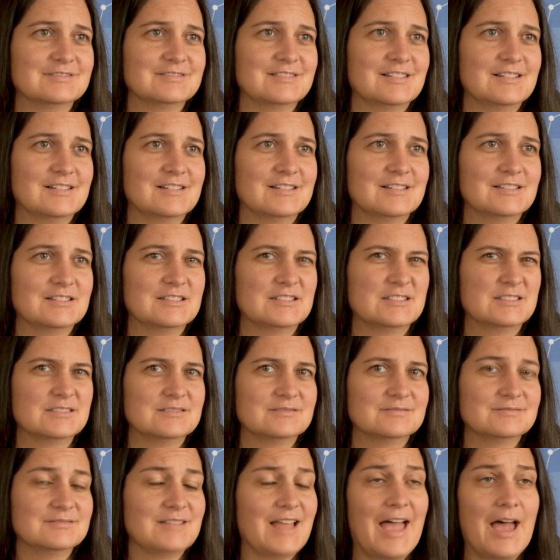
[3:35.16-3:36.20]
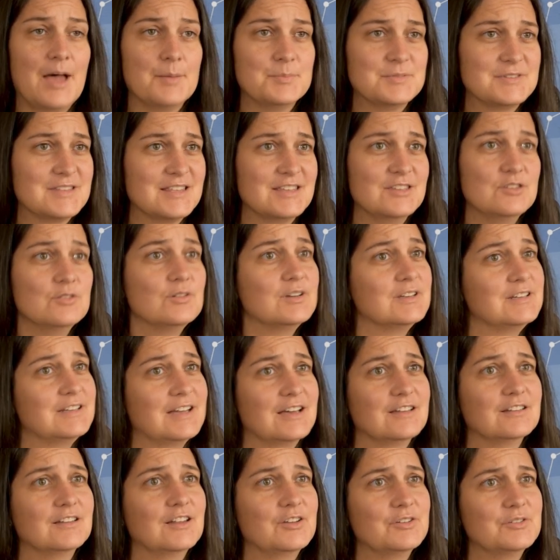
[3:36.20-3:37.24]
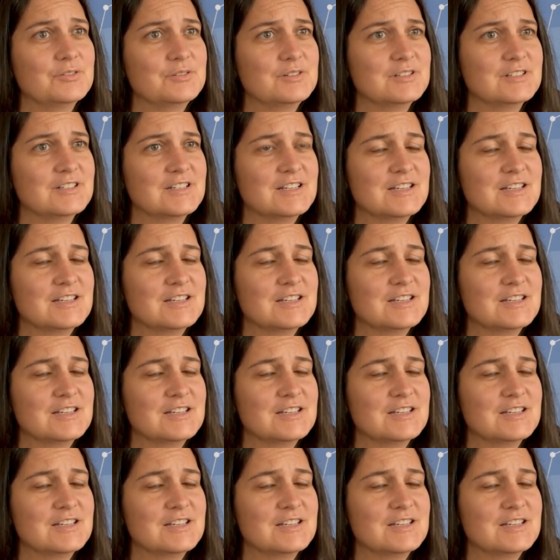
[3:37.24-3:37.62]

uh, apps that you can download.